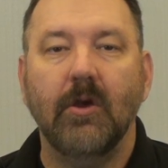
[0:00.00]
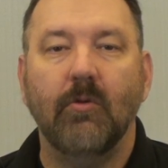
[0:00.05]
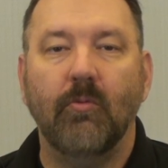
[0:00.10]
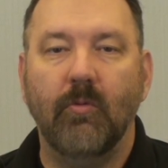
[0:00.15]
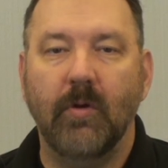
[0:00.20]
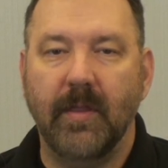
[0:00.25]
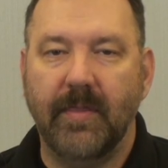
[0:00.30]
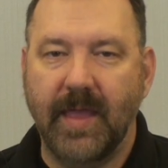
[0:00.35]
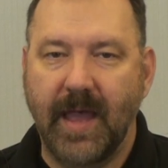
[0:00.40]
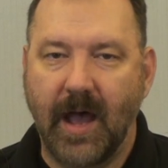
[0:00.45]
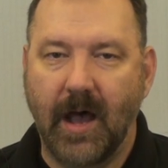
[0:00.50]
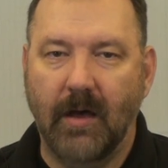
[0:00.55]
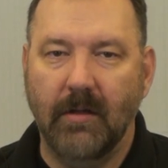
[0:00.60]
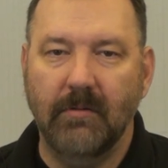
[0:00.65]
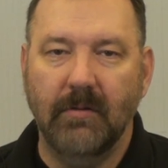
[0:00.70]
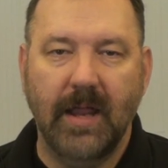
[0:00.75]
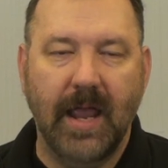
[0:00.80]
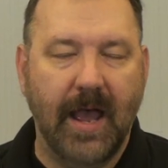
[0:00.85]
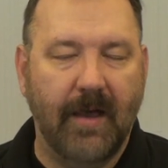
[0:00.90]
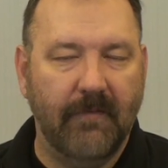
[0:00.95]

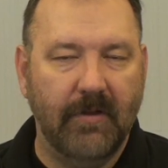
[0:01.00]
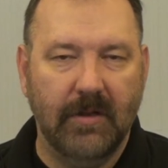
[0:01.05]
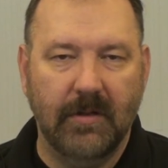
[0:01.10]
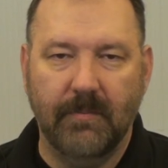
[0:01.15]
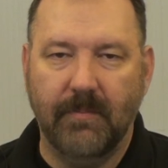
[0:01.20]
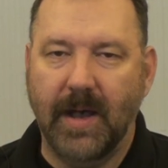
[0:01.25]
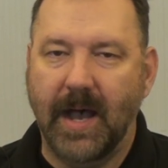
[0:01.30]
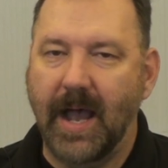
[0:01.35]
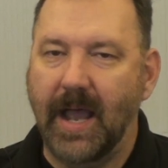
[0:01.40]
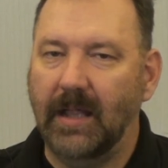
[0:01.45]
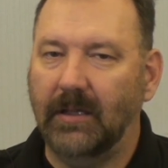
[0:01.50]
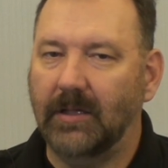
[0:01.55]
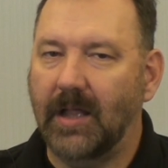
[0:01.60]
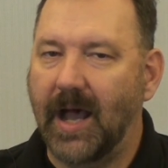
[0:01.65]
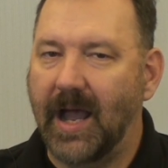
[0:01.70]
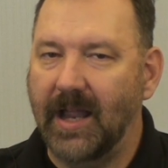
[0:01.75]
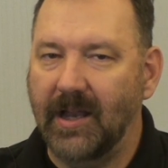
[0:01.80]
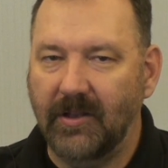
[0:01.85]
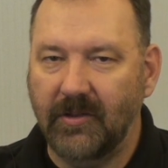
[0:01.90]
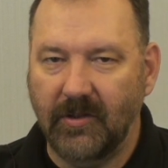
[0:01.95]
without having to buy
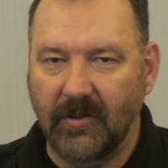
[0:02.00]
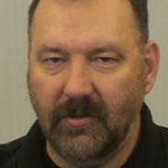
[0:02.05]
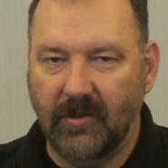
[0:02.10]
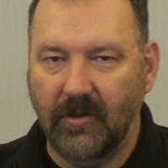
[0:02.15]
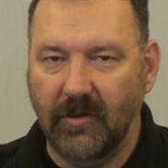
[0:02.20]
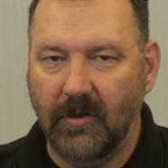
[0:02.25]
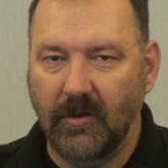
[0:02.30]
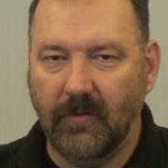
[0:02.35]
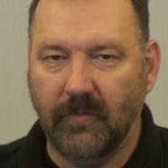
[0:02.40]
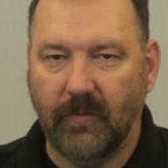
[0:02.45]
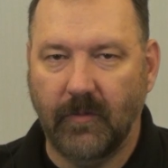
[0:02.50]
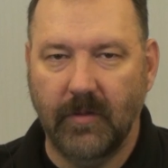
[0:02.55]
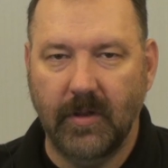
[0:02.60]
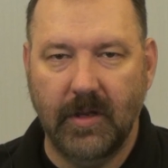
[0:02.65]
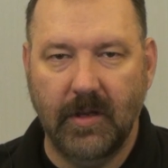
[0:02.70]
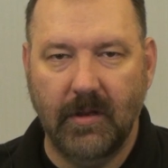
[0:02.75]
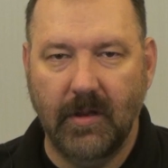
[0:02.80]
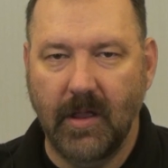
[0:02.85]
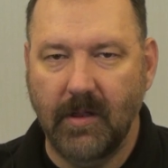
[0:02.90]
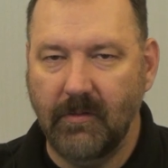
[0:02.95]
licenses for
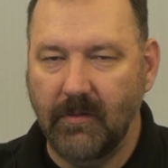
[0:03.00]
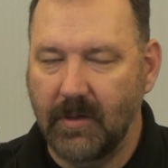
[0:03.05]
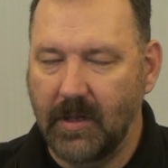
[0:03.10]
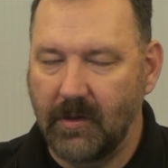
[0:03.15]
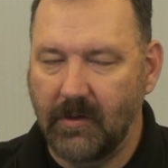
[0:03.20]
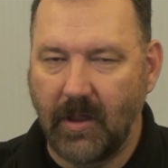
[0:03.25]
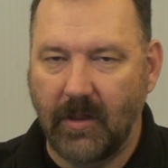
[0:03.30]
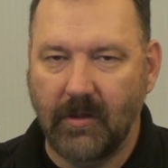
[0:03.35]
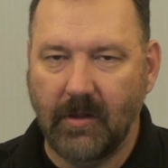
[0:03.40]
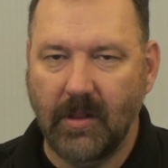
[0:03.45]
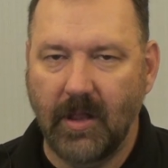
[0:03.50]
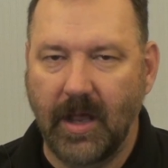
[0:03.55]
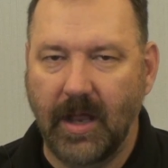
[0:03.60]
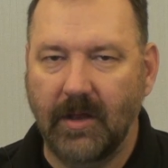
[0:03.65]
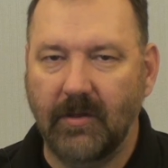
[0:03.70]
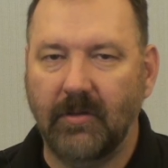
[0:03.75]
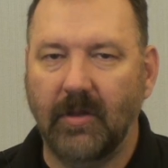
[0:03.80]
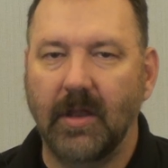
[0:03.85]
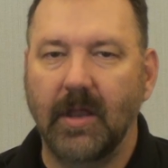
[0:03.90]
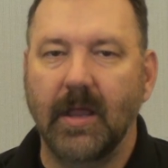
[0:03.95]
these other
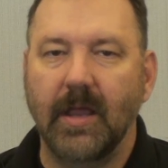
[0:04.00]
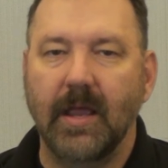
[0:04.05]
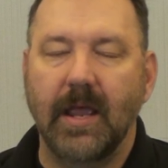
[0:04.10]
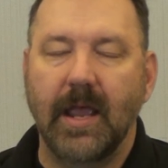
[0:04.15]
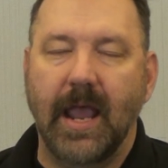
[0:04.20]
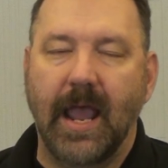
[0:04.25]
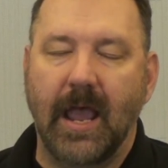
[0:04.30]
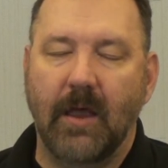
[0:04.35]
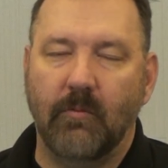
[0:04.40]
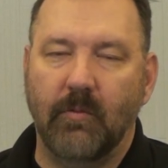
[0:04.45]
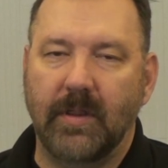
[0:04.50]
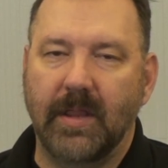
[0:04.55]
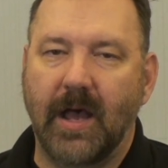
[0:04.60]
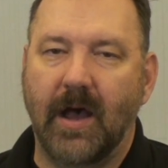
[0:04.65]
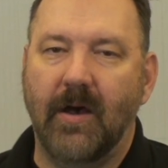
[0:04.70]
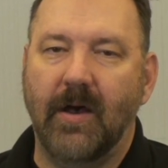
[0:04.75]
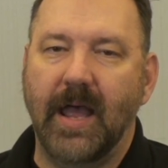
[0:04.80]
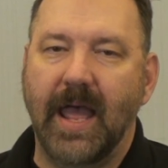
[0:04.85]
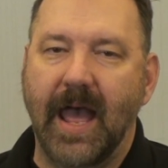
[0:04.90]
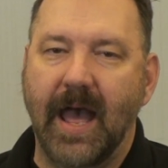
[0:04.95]
clients and
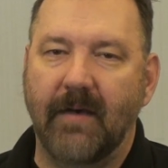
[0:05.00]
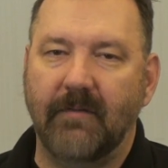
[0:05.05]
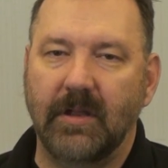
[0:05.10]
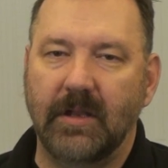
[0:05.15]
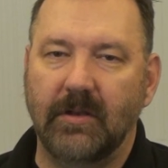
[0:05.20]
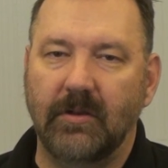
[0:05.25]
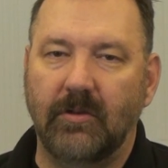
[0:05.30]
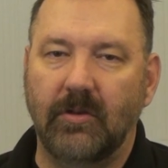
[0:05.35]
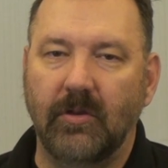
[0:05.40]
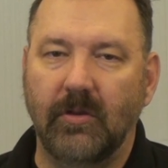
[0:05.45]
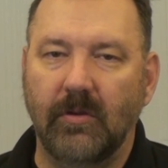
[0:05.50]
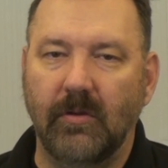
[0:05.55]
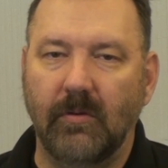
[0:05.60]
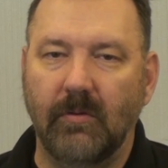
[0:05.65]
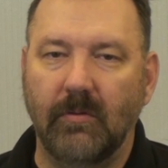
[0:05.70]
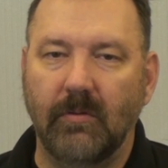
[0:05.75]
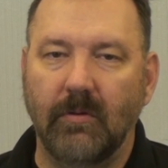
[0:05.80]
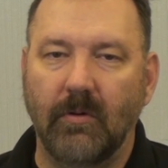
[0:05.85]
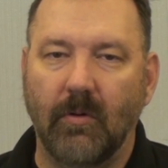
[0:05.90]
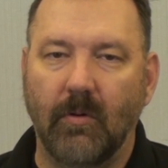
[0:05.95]
without having
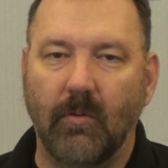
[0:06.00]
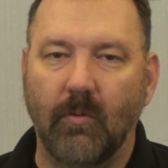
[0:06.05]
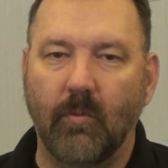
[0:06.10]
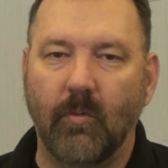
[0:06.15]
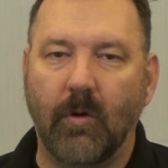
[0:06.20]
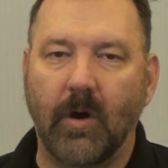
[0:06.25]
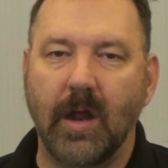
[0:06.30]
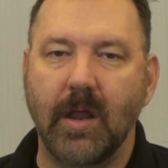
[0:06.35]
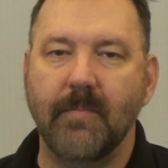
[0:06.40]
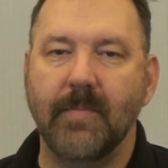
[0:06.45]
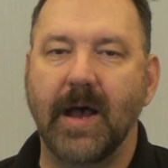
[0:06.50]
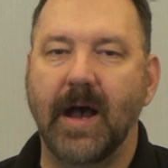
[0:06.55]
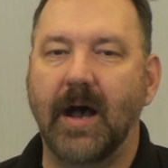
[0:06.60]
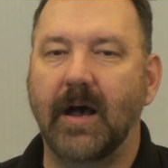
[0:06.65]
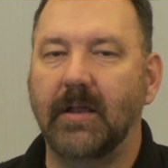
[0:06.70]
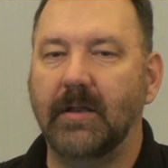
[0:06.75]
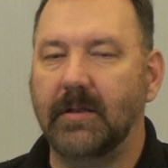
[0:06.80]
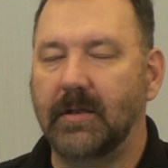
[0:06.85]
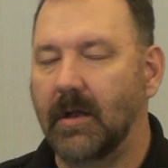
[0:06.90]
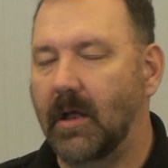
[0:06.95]
to worry
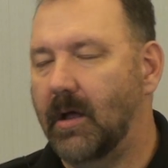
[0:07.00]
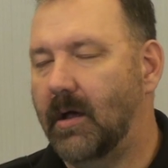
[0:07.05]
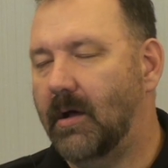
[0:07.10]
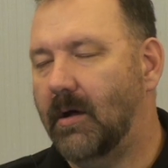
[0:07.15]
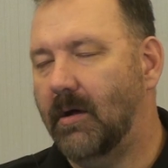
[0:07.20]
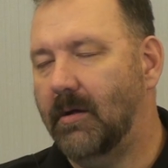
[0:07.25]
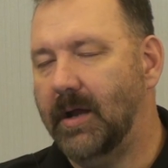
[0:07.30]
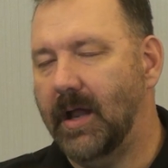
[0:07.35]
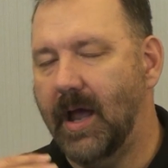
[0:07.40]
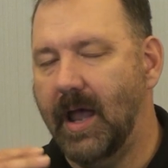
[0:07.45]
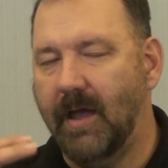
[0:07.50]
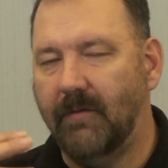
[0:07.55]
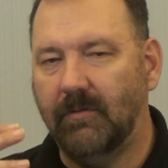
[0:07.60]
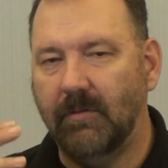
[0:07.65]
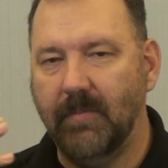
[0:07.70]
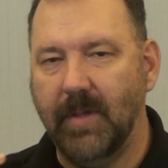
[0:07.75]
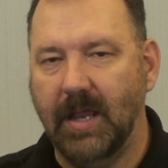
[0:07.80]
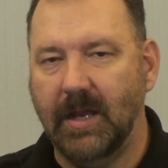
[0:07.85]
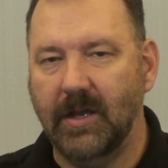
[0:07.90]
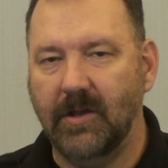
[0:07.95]
about, oh, now I have
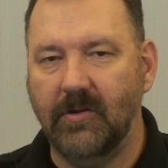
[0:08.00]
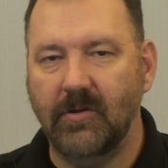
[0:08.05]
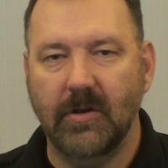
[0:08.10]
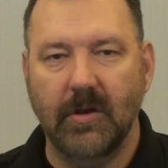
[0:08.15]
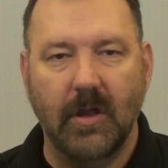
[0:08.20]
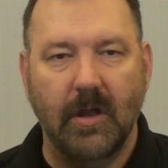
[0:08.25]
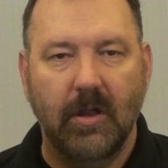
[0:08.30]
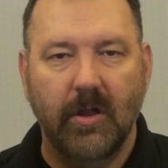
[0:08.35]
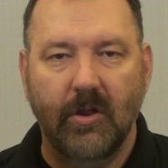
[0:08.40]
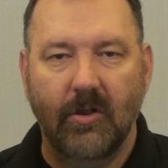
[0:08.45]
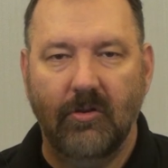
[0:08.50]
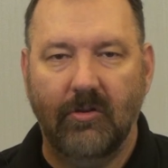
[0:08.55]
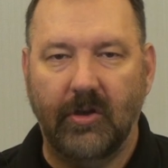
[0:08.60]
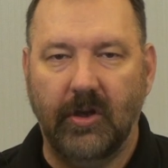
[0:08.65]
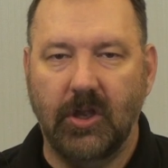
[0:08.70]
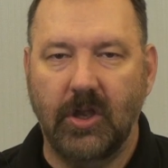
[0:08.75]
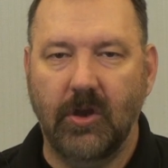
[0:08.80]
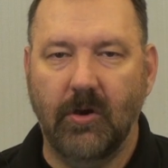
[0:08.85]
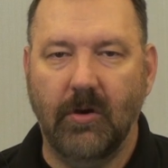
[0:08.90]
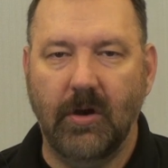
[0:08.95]
to manage
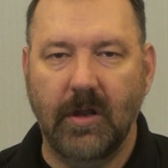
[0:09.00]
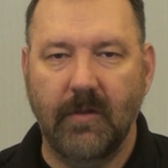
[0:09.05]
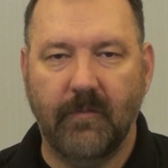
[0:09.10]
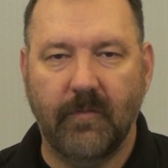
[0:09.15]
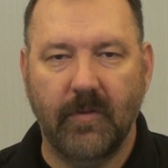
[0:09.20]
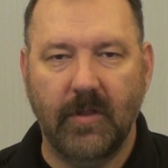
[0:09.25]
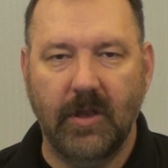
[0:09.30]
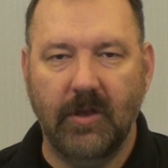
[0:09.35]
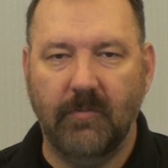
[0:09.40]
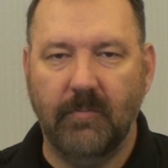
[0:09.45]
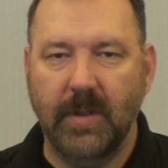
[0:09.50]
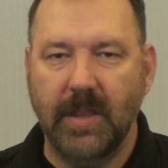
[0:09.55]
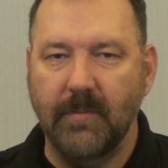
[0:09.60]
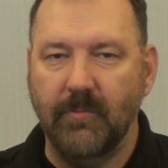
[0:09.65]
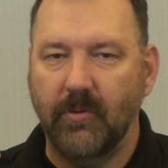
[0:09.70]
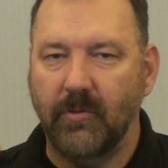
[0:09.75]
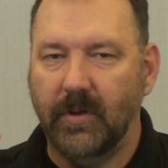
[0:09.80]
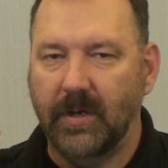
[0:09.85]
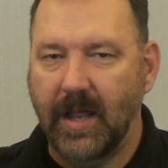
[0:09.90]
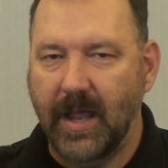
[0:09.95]
security for these
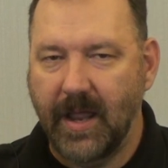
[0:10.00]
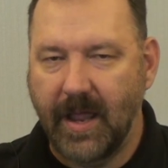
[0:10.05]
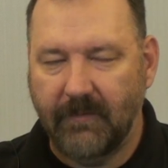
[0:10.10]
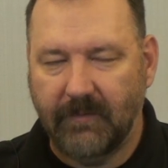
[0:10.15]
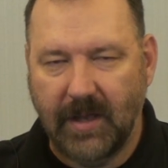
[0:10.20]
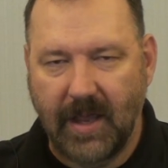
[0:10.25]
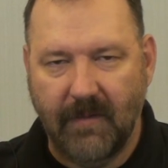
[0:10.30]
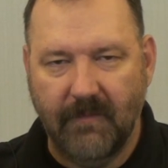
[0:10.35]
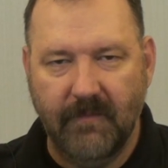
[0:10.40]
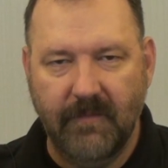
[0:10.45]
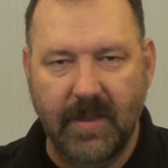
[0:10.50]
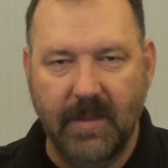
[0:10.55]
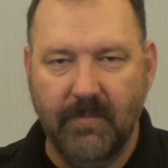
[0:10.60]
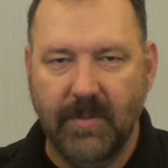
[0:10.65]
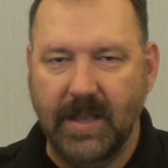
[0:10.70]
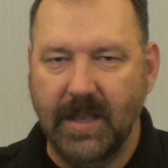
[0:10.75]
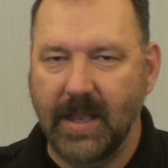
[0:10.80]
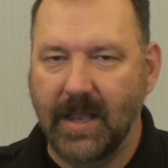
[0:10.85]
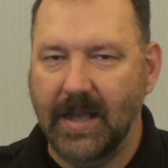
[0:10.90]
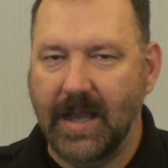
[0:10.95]
people and I have to have
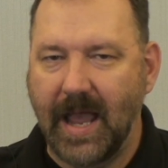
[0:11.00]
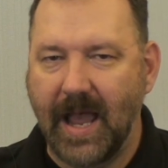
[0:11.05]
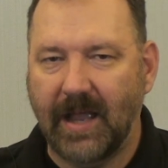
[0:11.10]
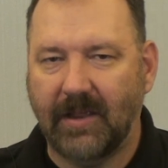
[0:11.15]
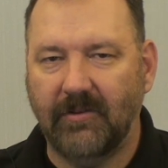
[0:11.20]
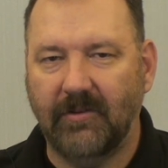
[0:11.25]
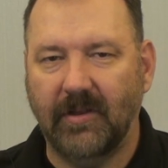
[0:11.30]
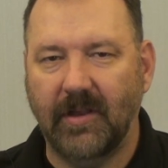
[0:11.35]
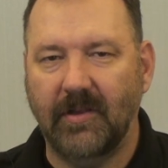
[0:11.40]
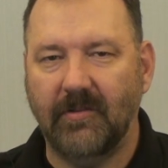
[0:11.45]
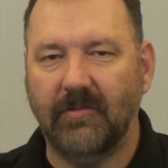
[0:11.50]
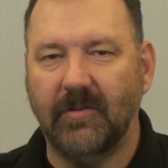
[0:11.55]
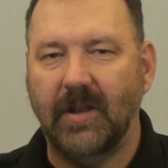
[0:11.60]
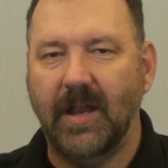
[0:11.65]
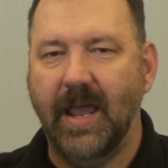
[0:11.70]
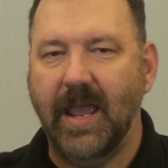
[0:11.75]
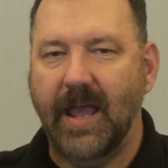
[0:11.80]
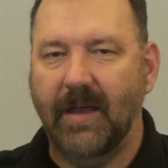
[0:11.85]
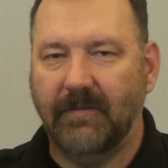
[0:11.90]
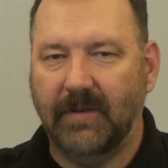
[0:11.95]
VPN access
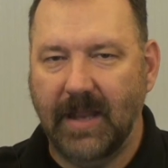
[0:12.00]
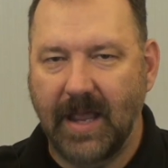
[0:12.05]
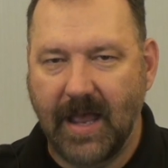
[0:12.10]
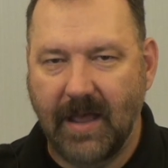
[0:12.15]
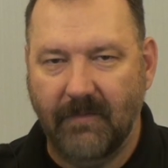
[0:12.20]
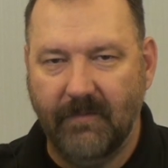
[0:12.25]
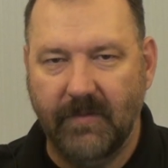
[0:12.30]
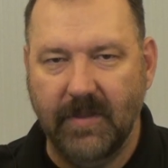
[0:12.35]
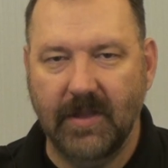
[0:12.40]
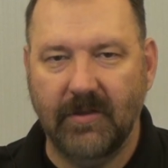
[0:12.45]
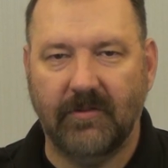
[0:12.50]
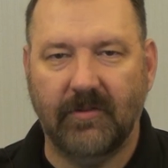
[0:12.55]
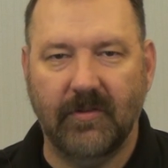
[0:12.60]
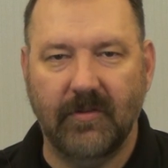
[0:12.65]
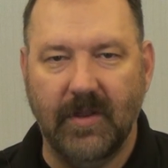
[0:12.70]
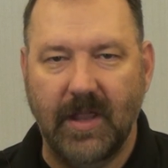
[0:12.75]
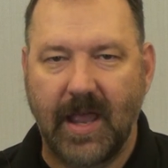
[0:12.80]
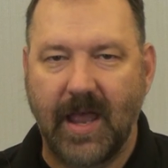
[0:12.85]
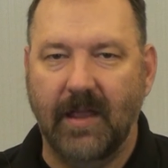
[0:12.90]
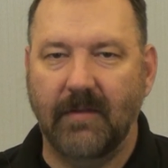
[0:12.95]
and I have to have this
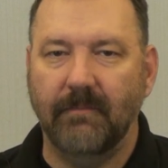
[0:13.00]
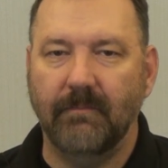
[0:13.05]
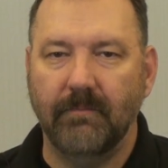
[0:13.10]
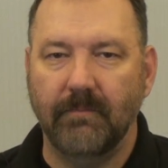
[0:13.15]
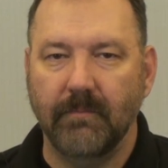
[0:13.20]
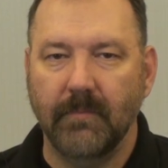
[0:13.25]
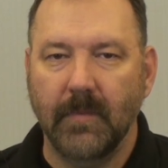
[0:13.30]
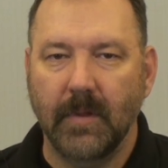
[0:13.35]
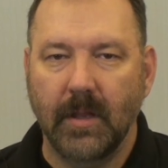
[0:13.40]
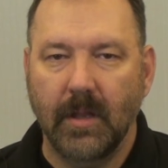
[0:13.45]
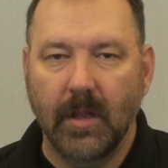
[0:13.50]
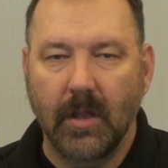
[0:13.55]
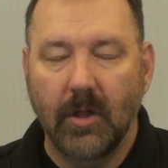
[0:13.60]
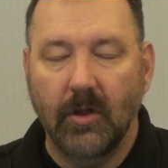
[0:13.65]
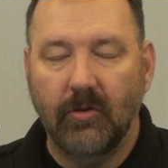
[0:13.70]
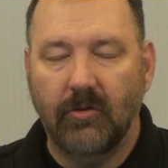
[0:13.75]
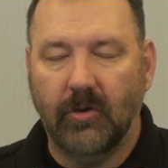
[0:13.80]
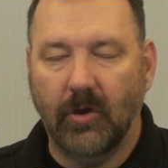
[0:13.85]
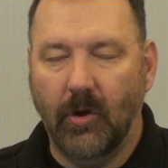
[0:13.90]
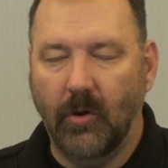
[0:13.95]
and that.
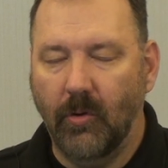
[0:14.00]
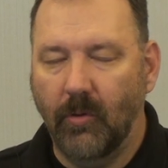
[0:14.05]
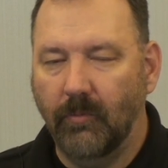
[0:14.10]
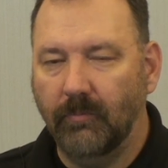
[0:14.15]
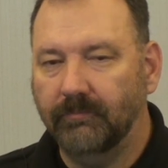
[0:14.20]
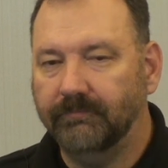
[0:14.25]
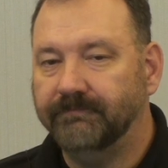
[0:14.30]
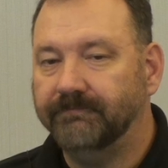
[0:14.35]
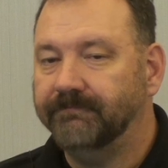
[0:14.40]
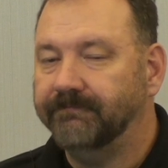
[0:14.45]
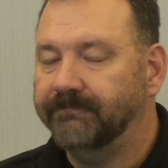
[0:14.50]
So